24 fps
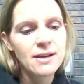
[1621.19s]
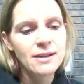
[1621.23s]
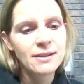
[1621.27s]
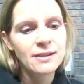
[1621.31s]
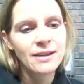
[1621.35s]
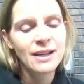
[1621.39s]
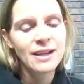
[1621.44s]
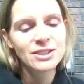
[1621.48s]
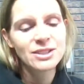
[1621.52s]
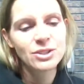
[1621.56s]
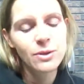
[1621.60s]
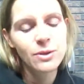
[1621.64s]

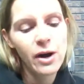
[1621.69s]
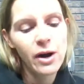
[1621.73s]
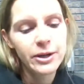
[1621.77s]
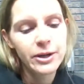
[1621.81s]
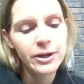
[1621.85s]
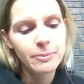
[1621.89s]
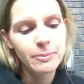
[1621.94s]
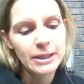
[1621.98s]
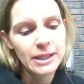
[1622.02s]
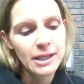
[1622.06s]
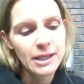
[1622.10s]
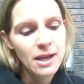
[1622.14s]
not too
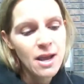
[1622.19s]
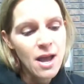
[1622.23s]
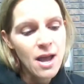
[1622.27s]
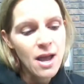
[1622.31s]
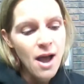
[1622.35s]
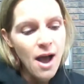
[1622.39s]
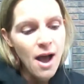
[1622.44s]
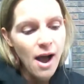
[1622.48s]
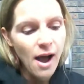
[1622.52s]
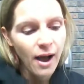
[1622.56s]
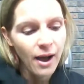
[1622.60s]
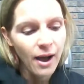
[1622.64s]
hard. But
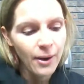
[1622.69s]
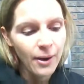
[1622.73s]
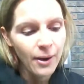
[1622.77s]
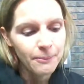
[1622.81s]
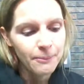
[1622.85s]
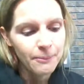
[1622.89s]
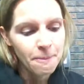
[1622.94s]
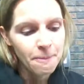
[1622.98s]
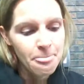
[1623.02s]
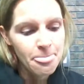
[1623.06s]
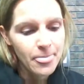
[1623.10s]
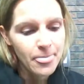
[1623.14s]

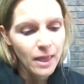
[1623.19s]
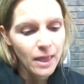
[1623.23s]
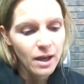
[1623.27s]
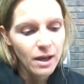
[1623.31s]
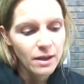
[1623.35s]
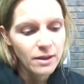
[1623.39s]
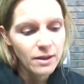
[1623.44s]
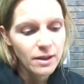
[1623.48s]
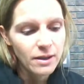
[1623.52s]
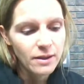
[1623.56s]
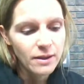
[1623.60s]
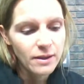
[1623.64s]
um,
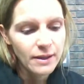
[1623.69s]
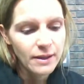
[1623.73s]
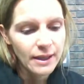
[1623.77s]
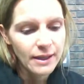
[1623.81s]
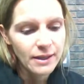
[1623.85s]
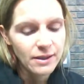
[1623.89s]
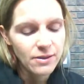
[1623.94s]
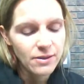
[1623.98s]
like